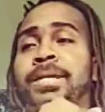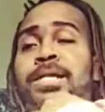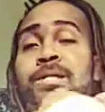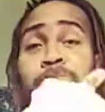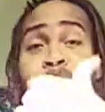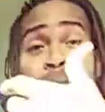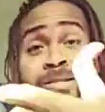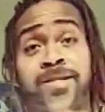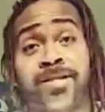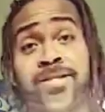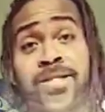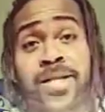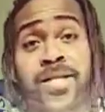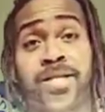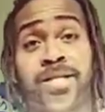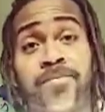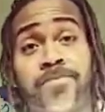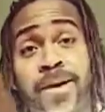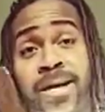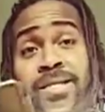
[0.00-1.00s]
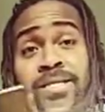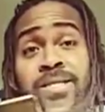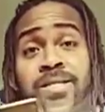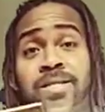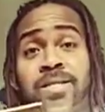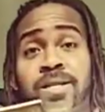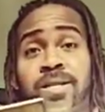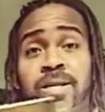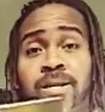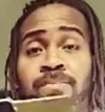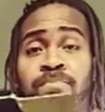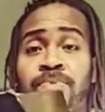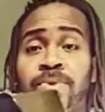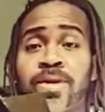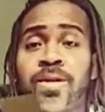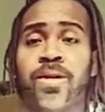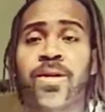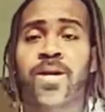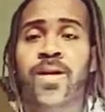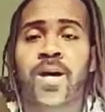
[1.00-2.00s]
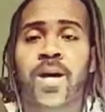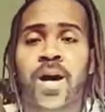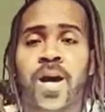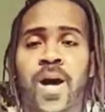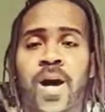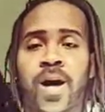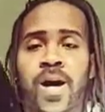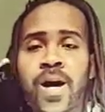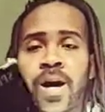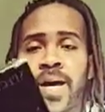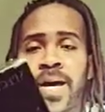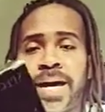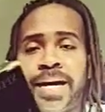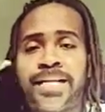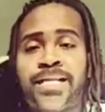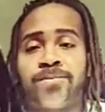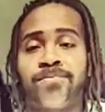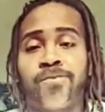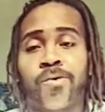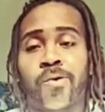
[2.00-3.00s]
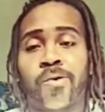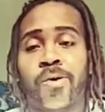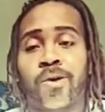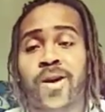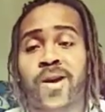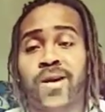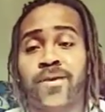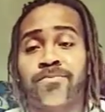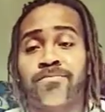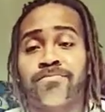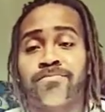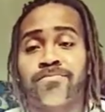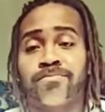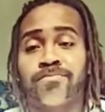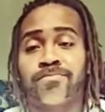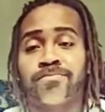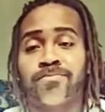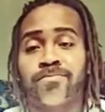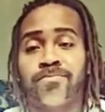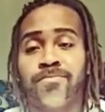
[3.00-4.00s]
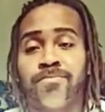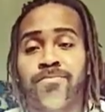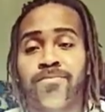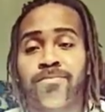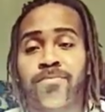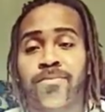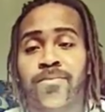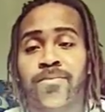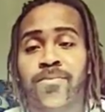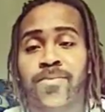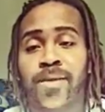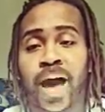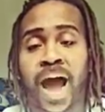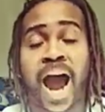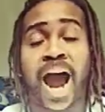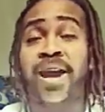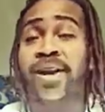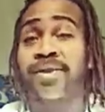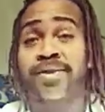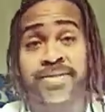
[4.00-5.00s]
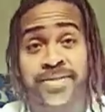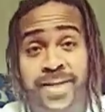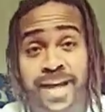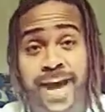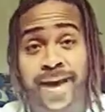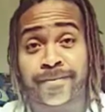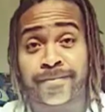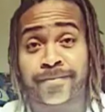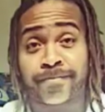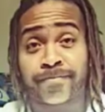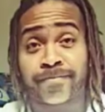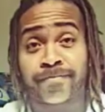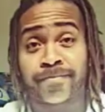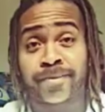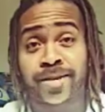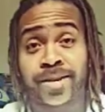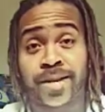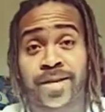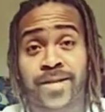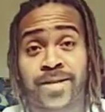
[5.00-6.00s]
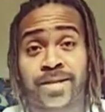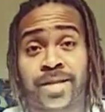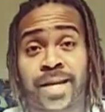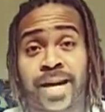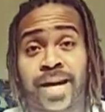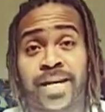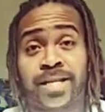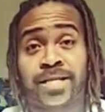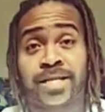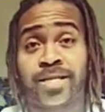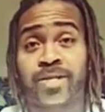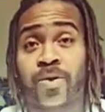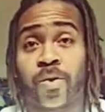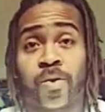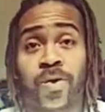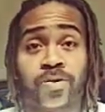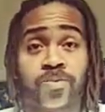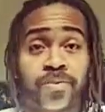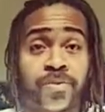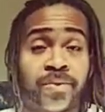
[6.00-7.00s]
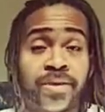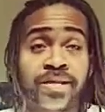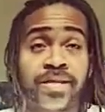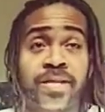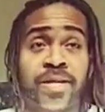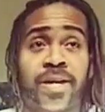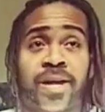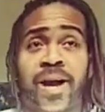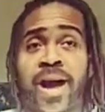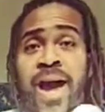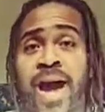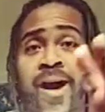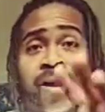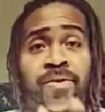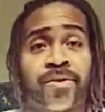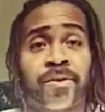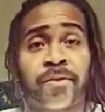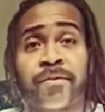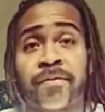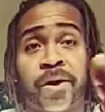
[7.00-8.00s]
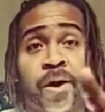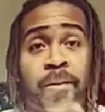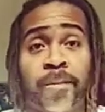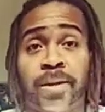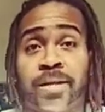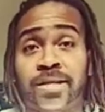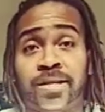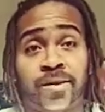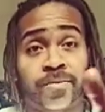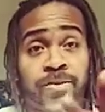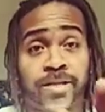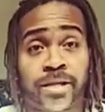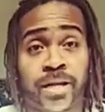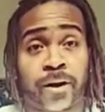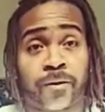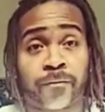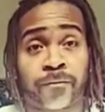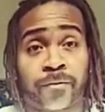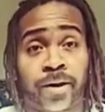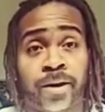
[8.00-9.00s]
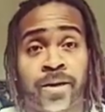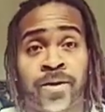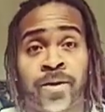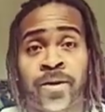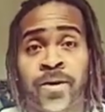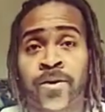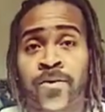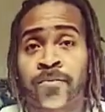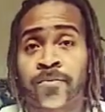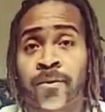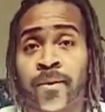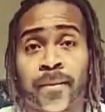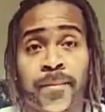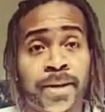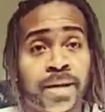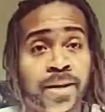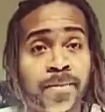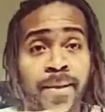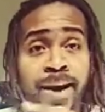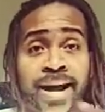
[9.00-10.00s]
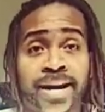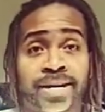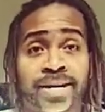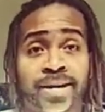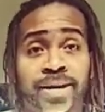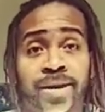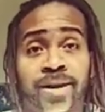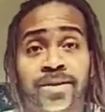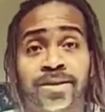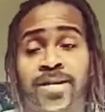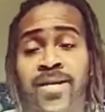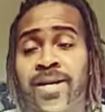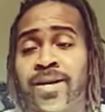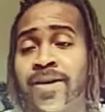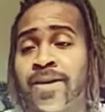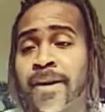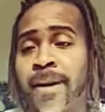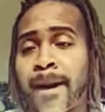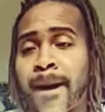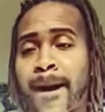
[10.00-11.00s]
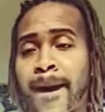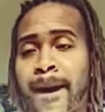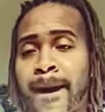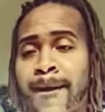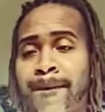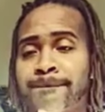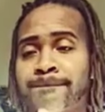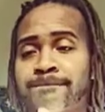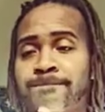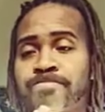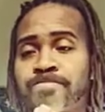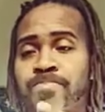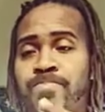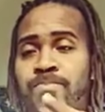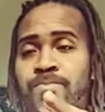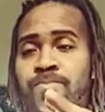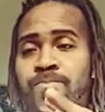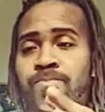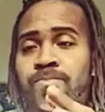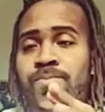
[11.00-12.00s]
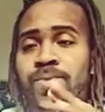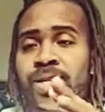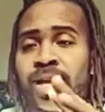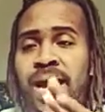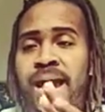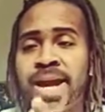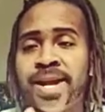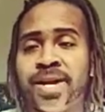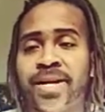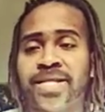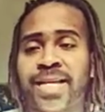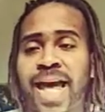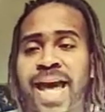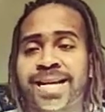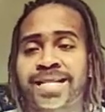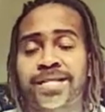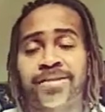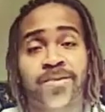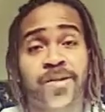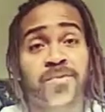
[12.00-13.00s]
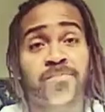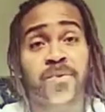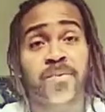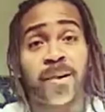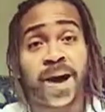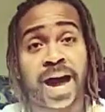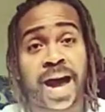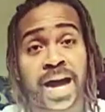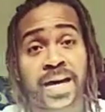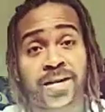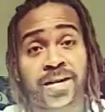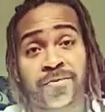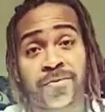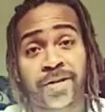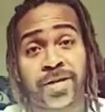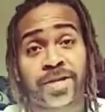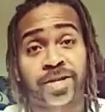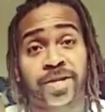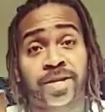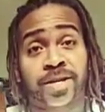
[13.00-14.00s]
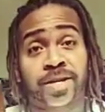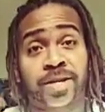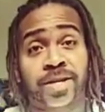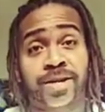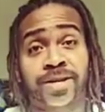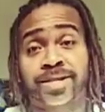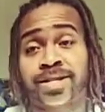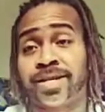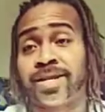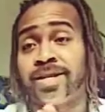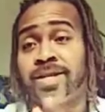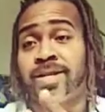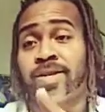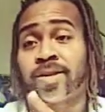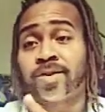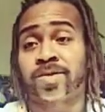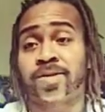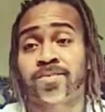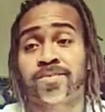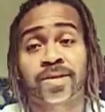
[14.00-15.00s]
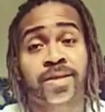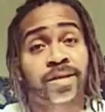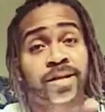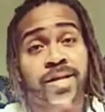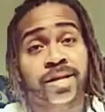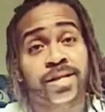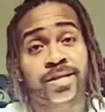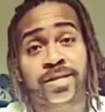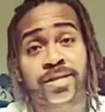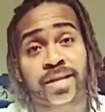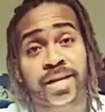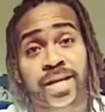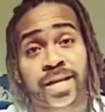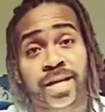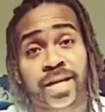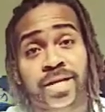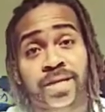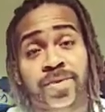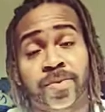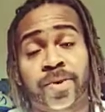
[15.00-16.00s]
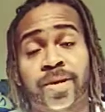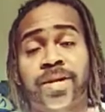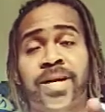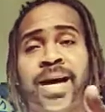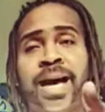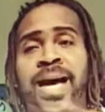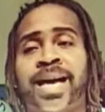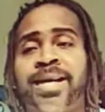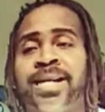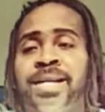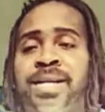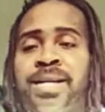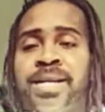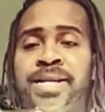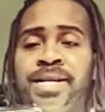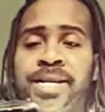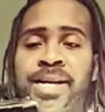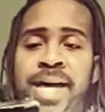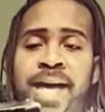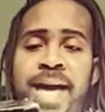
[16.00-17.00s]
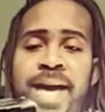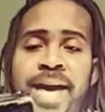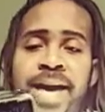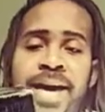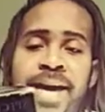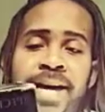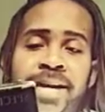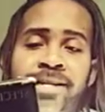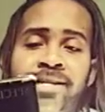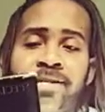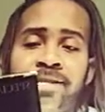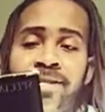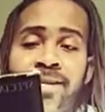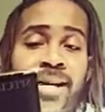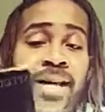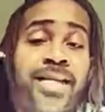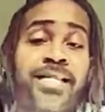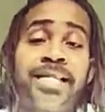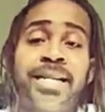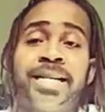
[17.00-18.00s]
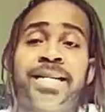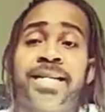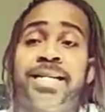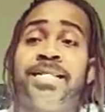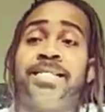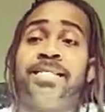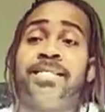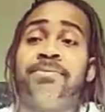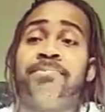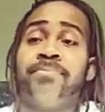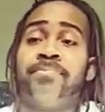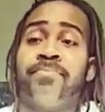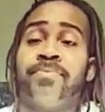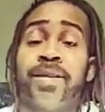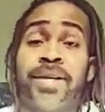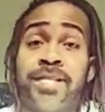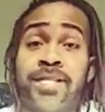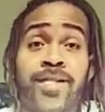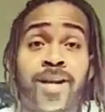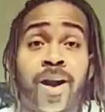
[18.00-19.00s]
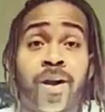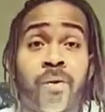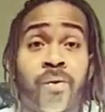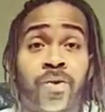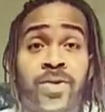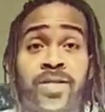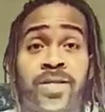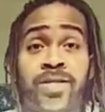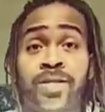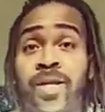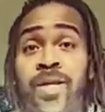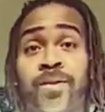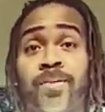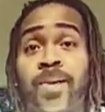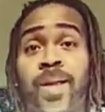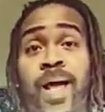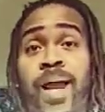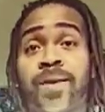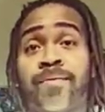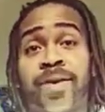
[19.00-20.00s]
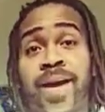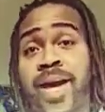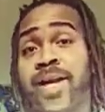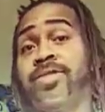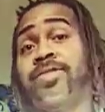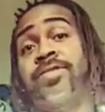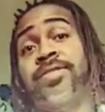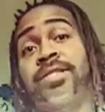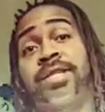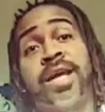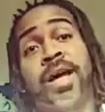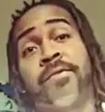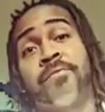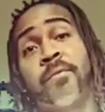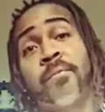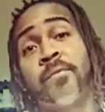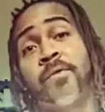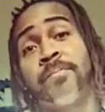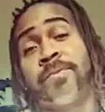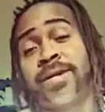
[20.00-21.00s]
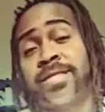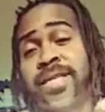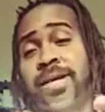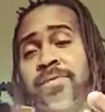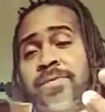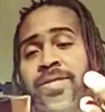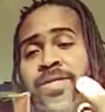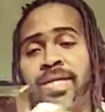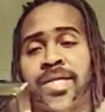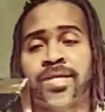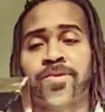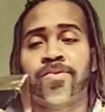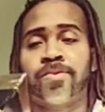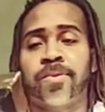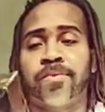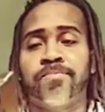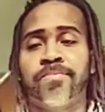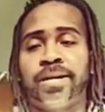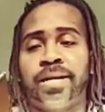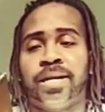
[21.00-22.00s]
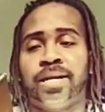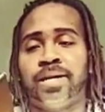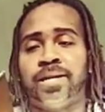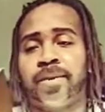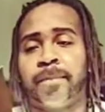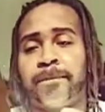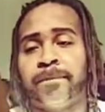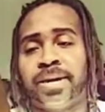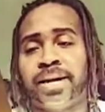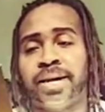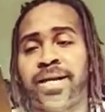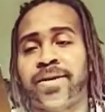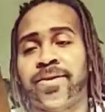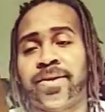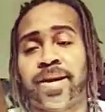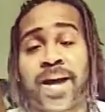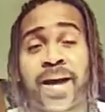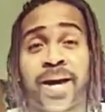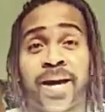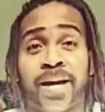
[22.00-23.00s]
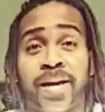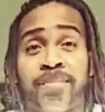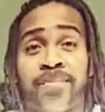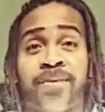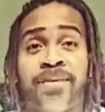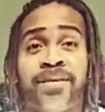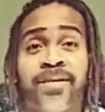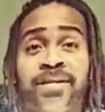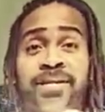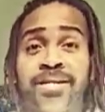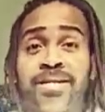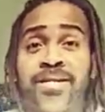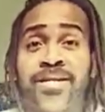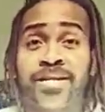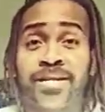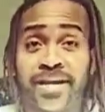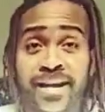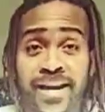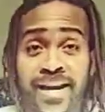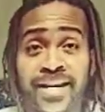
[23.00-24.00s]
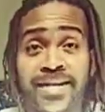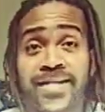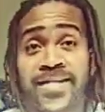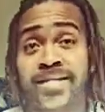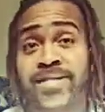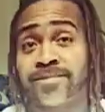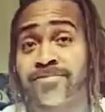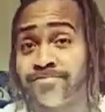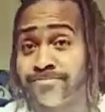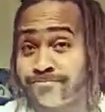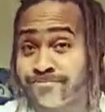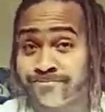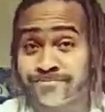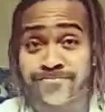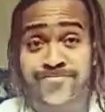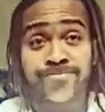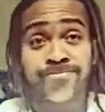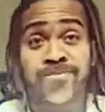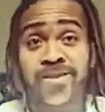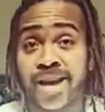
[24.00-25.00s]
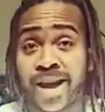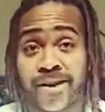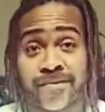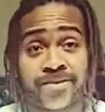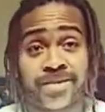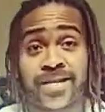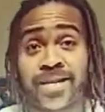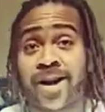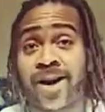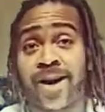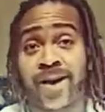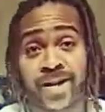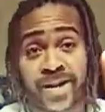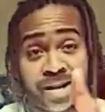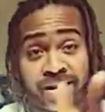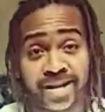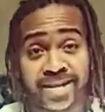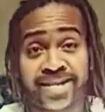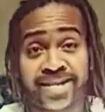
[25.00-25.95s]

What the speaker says: a special edition, basically, it's more higher depth in this case, because of course, we originally how they're filming is a little bit different from anybody else. It does have some little bit behind the features and some deleted scenes and whatnot. And like I said, it's Star Wars. There's going to be a lot of extras in every movie. I think with this one being the bigger name, it's everything all here.